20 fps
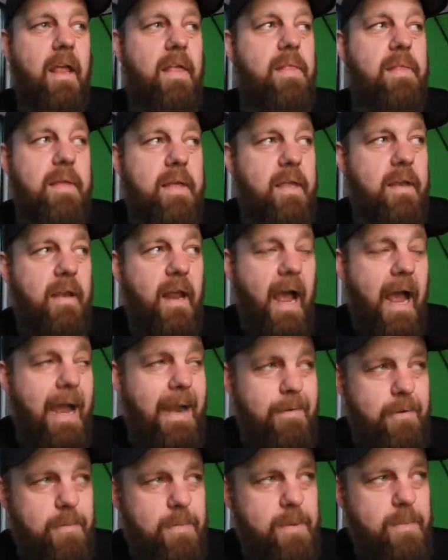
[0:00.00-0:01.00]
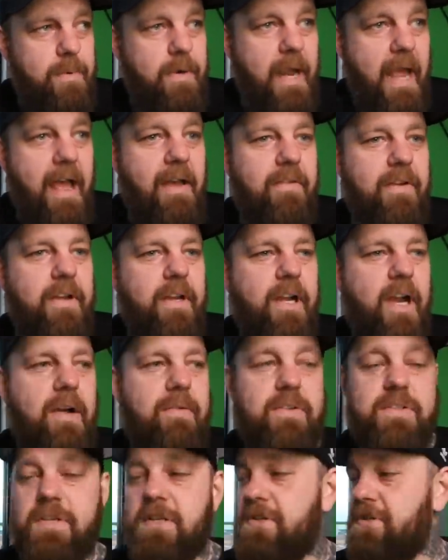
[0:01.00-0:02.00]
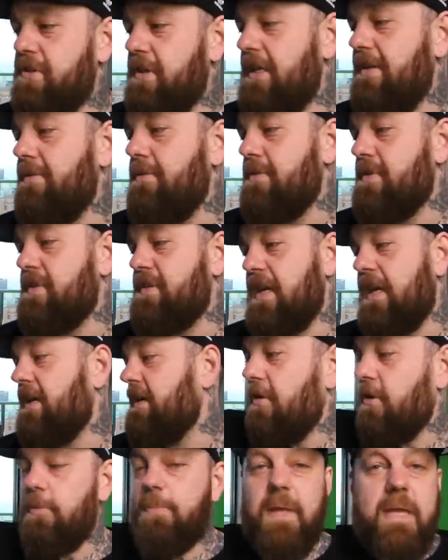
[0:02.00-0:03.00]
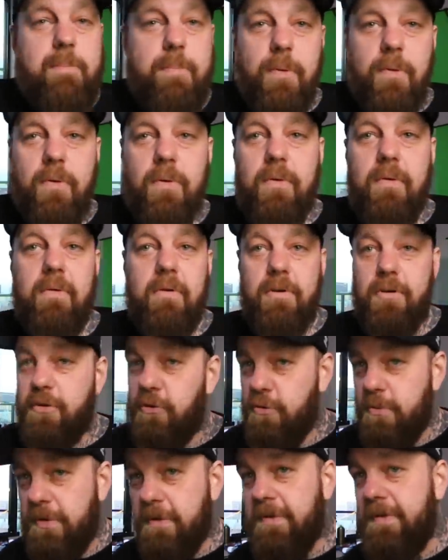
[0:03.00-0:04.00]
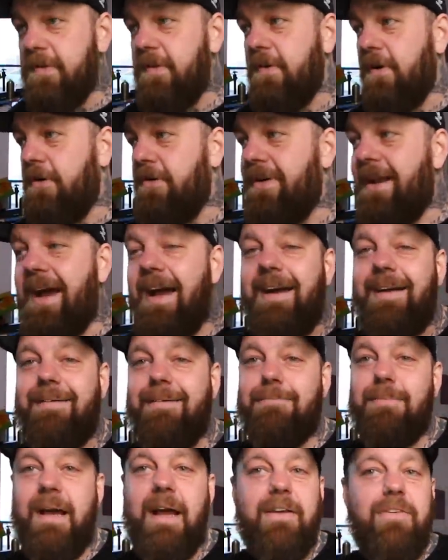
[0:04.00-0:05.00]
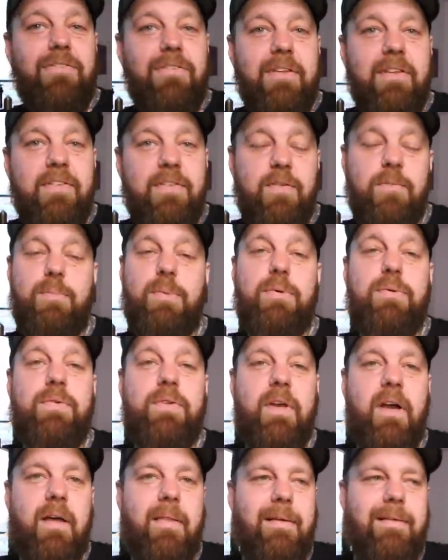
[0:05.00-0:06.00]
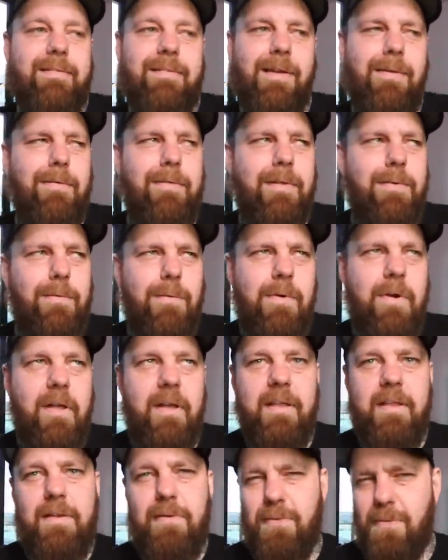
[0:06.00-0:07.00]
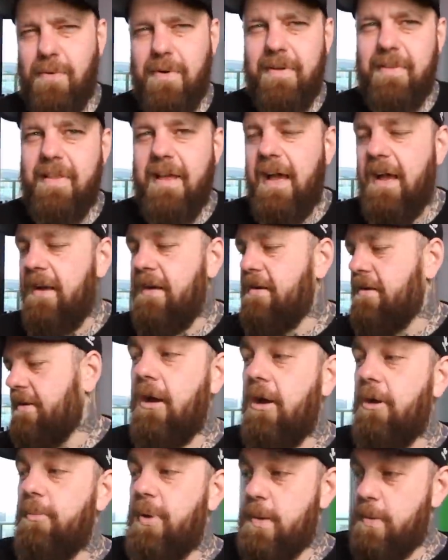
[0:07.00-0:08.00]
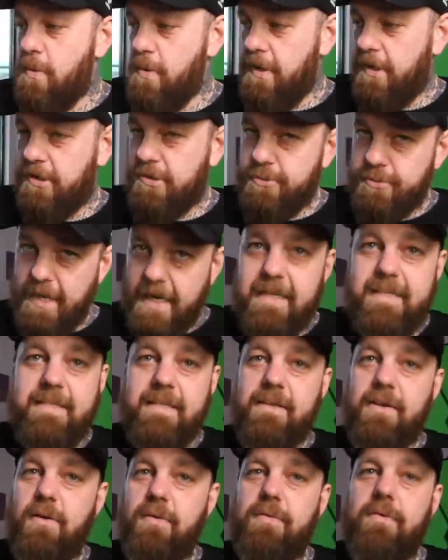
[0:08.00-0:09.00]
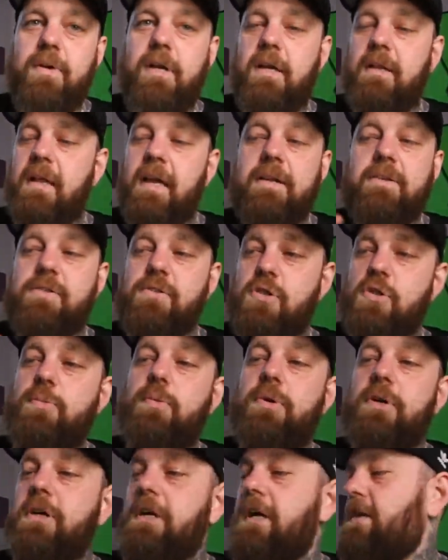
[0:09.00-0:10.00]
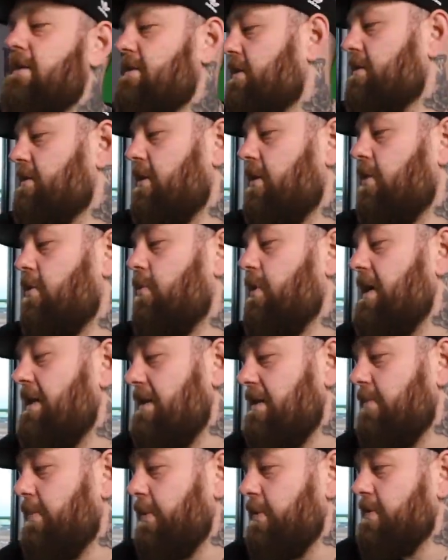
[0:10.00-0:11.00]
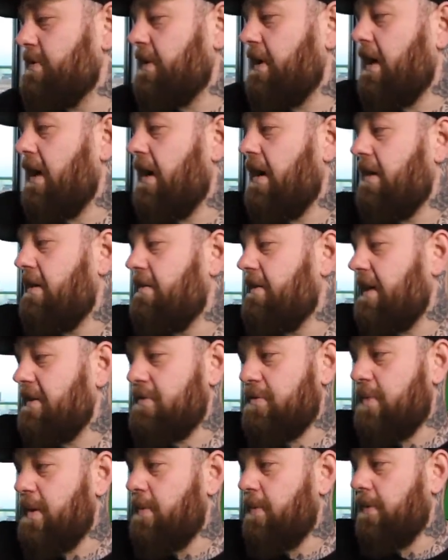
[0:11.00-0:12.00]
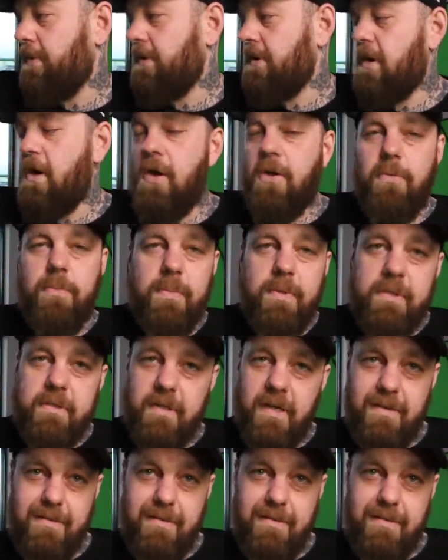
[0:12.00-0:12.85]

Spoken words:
And then I remember having a conversation even with Sega. Our people, our humans are not gonna buy shit. This is BoostGod. That's not what they want. Like they don't want that. People went crazy over it, like super crazy. So we did BoostGod, that's what people were calling me.